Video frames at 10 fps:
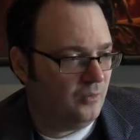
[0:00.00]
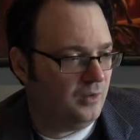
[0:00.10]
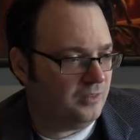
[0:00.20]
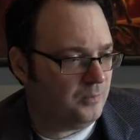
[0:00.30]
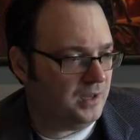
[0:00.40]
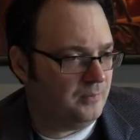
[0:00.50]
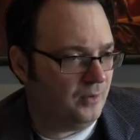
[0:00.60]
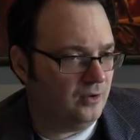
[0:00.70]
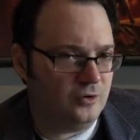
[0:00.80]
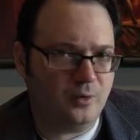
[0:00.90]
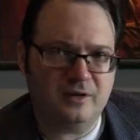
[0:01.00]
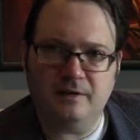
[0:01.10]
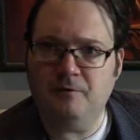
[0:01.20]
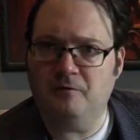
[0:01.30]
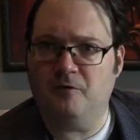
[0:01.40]
with people who are
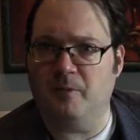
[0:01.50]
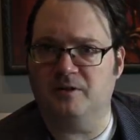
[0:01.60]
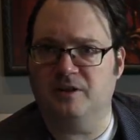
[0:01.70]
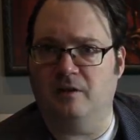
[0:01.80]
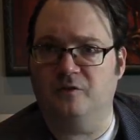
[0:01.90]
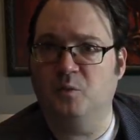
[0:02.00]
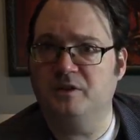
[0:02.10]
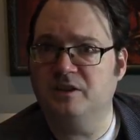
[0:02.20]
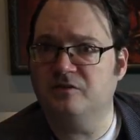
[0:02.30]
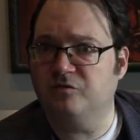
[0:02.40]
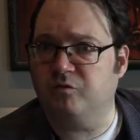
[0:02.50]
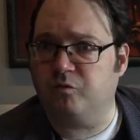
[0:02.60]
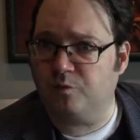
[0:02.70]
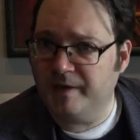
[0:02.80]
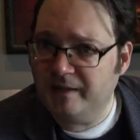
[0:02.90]
different from ourselves, which is
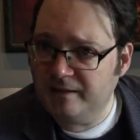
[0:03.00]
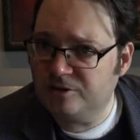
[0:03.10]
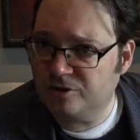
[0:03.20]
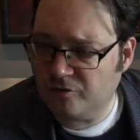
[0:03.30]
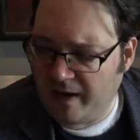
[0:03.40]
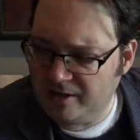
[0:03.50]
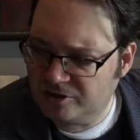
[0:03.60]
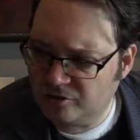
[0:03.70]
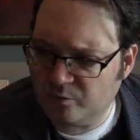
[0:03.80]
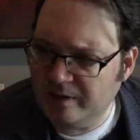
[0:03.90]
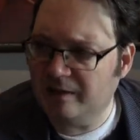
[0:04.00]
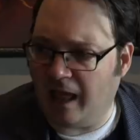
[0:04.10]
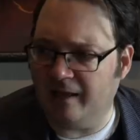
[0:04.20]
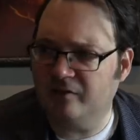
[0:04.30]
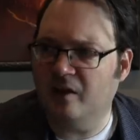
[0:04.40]
really strange to
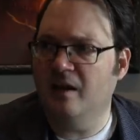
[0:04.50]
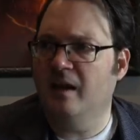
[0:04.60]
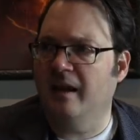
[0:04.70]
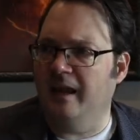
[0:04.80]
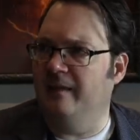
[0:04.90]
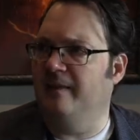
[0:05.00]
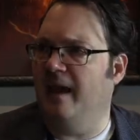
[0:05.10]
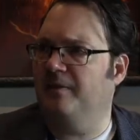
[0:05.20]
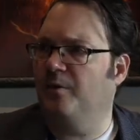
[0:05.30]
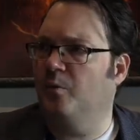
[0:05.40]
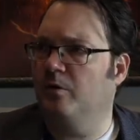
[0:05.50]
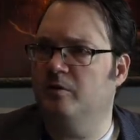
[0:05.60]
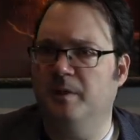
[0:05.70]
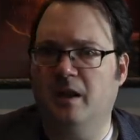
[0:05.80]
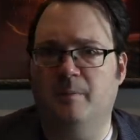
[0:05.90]
realize in that the
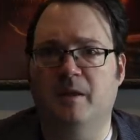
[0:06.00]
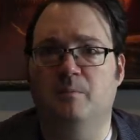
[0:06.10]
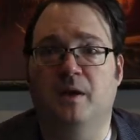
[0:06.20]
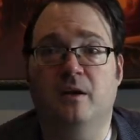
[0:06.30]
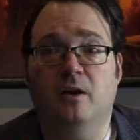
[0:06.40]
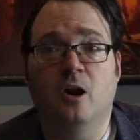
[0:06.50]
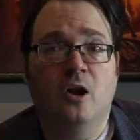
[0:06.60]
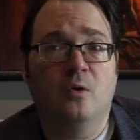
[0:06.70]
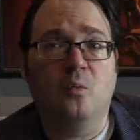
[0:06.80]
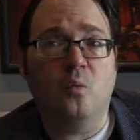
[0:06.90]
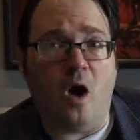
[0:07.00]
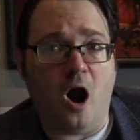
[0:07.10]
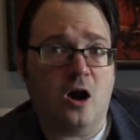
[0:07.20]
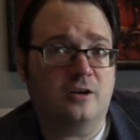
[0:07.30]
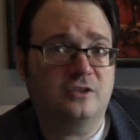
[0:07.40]
world becoming bigger,
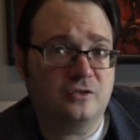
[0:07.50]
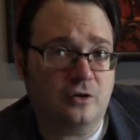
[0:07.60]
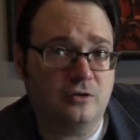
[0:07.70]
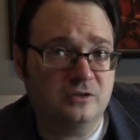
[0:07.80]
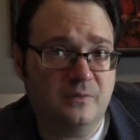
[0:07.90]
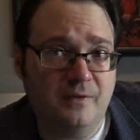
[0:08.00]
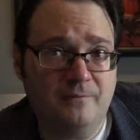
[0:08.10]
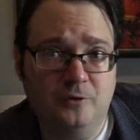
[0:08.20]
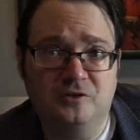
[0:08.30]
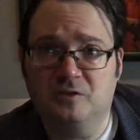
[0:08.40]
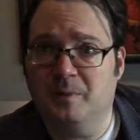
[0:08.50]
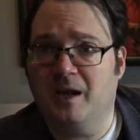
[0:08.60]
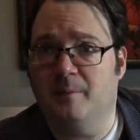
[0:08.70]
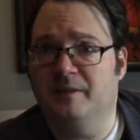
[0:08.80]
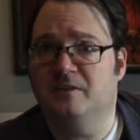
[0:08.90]
our circles of influence are
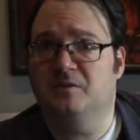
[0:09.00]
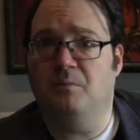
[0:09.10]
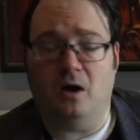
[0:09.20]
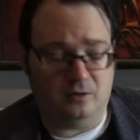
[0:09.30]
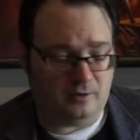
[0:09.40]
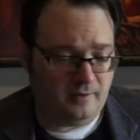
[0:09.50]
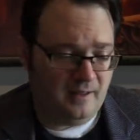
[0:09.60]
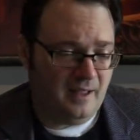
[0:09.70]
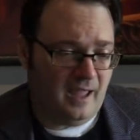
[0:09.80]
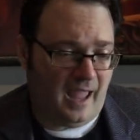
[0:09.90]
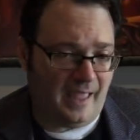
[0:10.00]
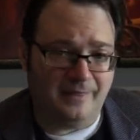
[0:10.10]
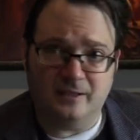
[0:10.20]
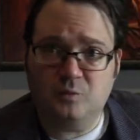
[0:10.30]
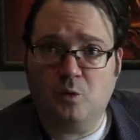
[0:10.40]
becoming smaller.
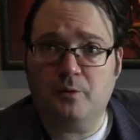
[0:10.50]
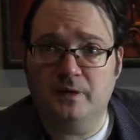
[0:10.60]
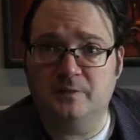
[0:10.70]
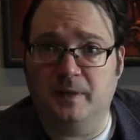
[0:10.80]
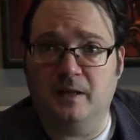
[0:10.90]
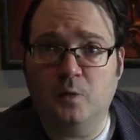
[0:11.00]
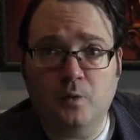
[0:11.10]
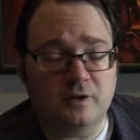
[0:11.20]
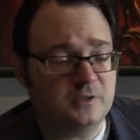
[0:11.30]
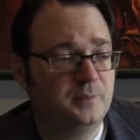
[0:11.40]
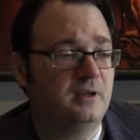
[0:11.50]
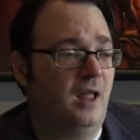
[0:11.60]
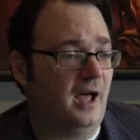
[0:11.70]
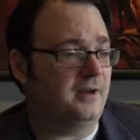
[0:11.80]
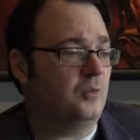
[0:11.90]
And this worries me. It worries me a
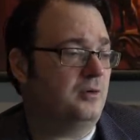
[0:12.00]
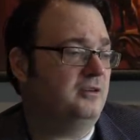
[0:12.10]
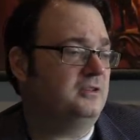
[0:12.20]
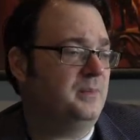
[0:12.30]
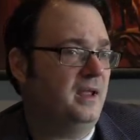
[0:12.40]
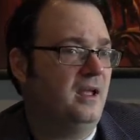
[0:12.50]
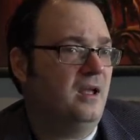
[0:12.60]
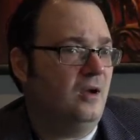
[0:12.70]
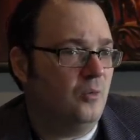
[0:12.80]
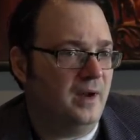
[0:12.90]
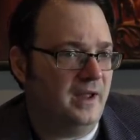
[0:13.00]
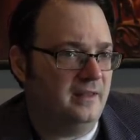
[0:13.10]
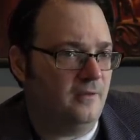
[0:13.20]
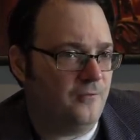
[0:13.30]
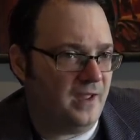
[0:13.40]
lot. It worries me
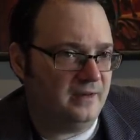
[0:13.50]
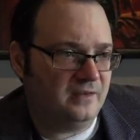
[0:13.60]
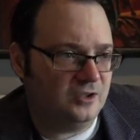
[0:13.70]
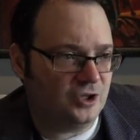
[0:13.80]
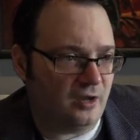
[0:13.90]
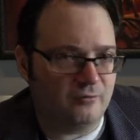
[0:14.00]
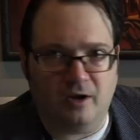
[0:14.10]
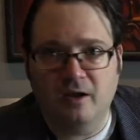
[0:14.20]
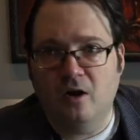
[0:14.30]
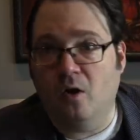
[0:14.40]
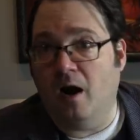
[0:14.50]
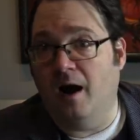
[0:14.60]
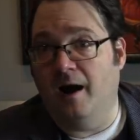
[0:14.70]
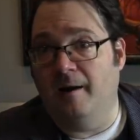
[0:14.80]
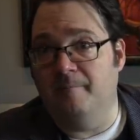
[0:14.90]
when the fantasy genre
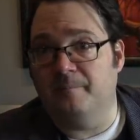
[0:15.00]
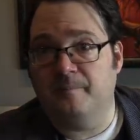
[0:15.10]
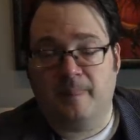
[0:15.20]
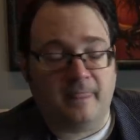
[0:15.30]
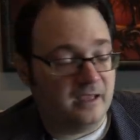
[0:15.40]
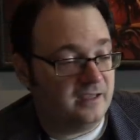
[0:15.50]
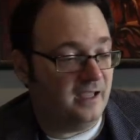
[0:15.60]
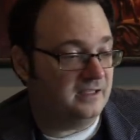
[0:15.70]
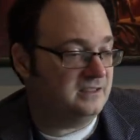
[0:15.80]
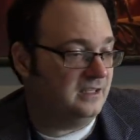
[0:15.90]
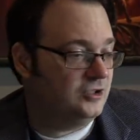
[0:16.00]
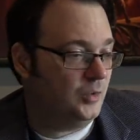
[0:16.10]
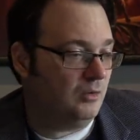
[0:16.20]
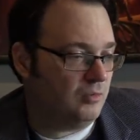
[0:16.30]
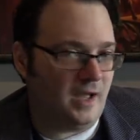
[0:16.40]
um, gets
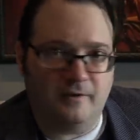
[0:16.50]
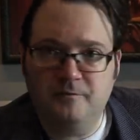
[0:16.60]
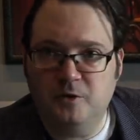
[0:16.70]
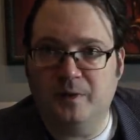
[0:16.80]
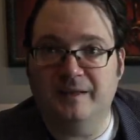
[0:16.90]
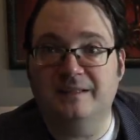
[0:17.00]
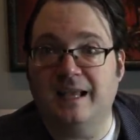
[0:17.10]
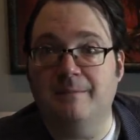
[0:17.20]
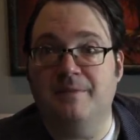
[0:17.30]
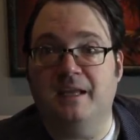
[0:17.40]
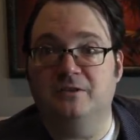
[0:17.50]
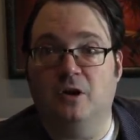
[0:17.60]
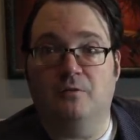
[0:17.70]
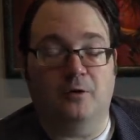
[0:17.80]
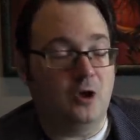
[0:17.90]
into a rut of doing the same things
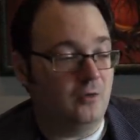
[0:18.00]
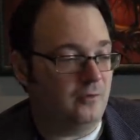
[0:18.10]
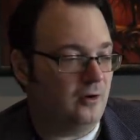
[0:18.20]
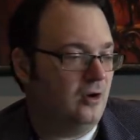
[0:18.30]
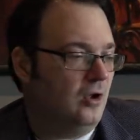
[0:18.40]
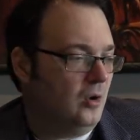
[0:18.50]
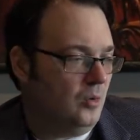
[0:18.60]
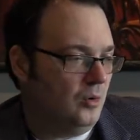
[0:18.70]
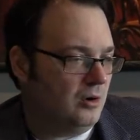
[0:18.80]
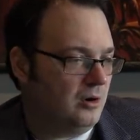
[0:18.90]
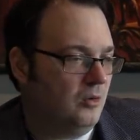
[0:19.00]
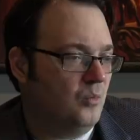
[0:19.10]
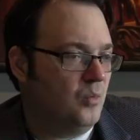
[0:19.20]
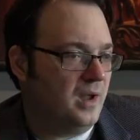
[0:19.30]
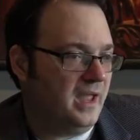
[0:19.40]
over and over, or
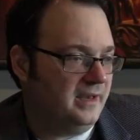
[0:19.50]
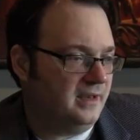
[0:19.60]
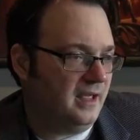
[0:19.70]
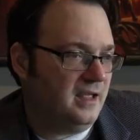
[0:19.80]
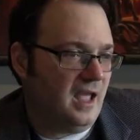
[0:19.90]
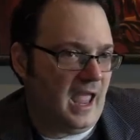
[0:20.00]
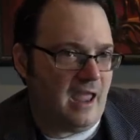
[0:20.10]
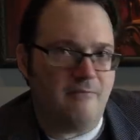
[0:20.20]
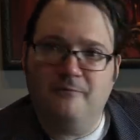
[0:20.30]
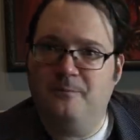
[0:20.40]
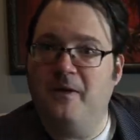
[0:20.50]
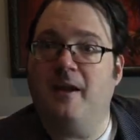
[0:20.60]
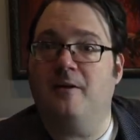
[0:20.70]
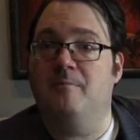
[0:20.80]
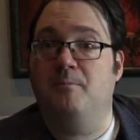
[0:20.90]
when a
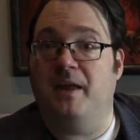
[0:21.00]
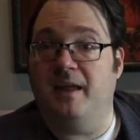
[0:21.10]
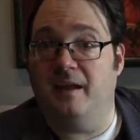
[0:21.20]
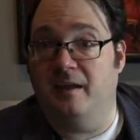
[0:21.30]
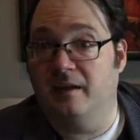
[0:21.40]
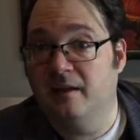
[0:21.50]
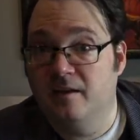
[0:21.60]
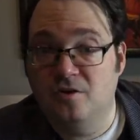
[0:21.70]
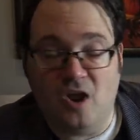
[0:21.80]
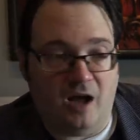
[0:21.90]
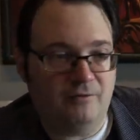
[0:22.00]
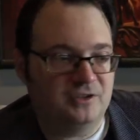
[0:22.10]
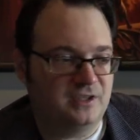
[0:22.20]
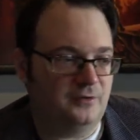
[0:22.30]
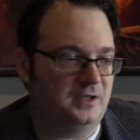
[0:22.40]
very big novel
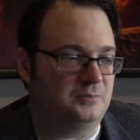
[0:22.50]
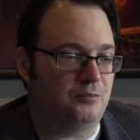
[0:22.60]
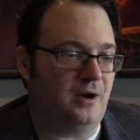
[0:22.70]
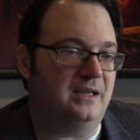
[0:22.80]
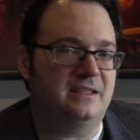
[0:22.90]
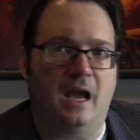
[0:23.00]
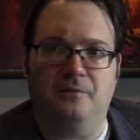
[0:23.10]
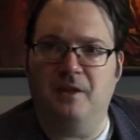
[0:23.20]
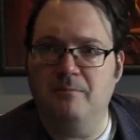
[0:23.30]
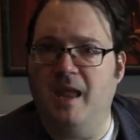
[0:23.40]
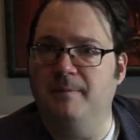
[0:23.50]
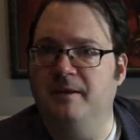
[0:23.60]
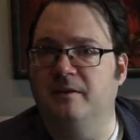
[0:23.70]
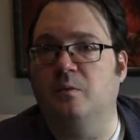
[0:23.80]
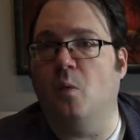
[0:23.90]
series breaks out that
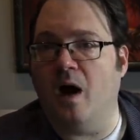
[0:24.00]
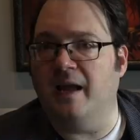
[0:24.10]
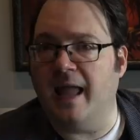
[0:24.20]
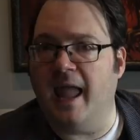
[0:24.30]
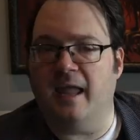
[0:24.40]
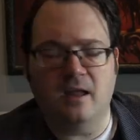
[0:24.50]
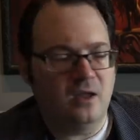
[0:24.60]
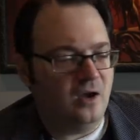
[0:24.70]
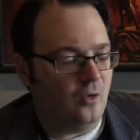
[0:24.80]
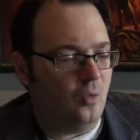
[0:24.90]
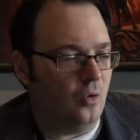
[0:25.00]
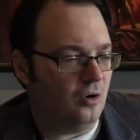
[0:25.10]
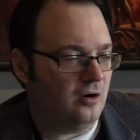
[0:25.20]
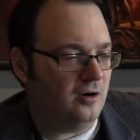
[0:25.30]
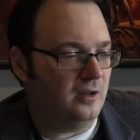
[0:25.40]
maybe is YA
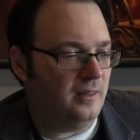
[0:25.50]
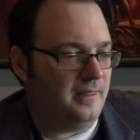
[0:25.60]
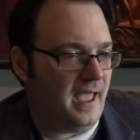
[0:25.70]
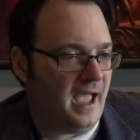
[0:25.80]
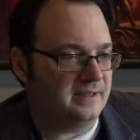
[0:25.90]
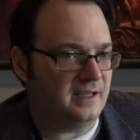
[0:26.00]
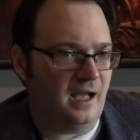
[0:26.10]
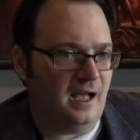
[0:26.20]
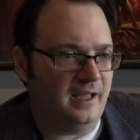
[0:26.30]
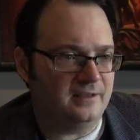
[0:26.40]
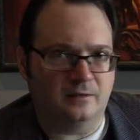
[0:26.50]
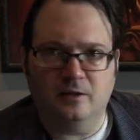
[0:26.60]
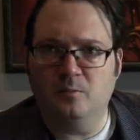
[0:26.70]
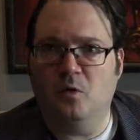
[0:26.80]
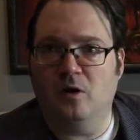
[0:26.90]
or that uh, is a
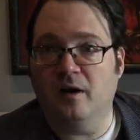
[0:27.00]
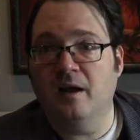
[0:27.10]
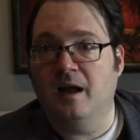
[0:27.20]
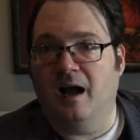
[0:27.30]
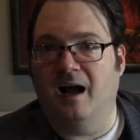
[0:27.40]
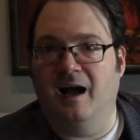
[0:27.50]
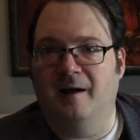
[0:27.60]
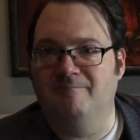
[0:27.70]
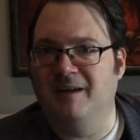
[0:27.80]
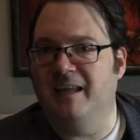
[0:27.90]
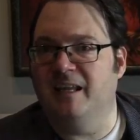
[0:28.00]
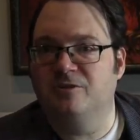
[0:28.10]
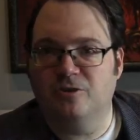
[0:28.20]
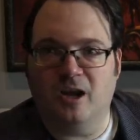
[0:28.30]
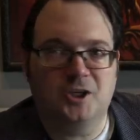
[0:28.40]
little more um,
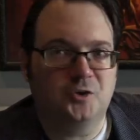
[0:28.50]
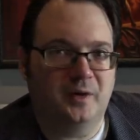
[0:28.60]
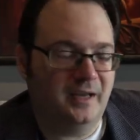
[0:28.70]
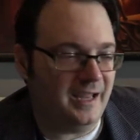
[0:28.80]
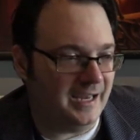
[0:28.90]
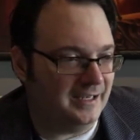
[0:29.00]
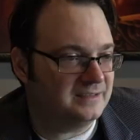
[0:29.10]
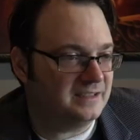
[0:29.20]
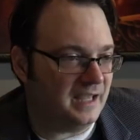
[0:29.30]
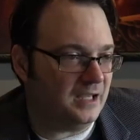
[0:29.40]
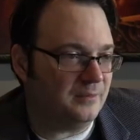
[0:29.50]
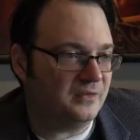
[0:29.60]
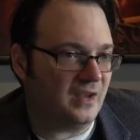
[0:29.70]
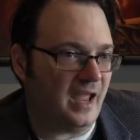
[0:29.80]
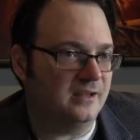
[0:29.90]
introductory in its
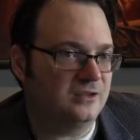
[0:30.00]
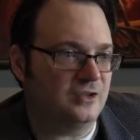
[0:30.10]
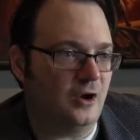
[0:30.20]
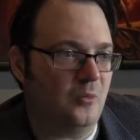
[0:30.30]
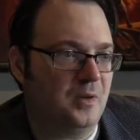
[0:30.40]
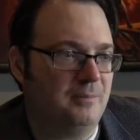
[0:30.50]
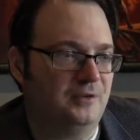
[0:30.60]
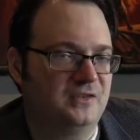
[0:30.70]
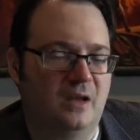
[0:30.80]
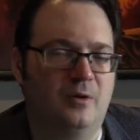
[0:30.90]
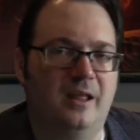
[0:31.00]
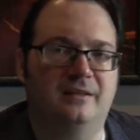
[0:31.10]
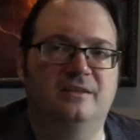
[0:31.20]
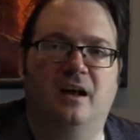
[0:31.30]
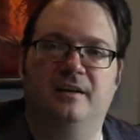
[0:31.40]
themes. And so people say, well,
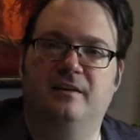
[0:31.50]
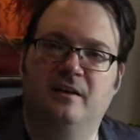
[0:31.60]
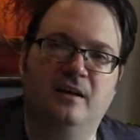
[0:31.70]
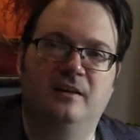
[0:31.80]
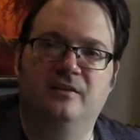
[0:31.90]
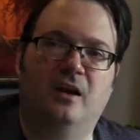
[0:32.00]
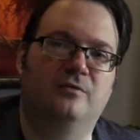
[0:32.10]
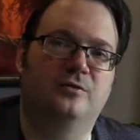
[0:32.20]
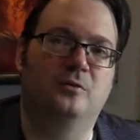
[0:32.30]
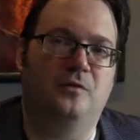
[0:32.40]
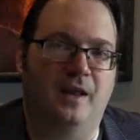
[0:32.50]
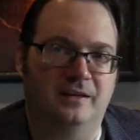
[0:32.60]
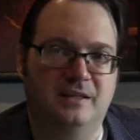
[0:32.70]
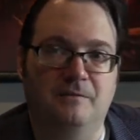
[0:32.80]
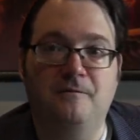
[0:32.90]
that's not, it's not true
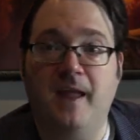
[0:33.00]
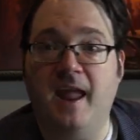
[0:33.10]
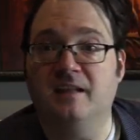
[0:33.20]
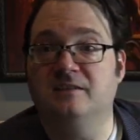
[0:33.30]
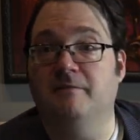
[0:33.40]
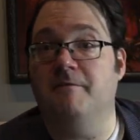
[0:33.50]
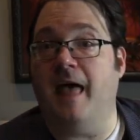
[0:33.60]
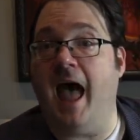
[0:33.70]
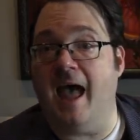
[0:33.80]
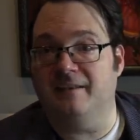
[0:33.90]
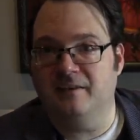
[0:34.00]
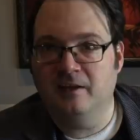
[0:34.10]
fantasy. Fans of that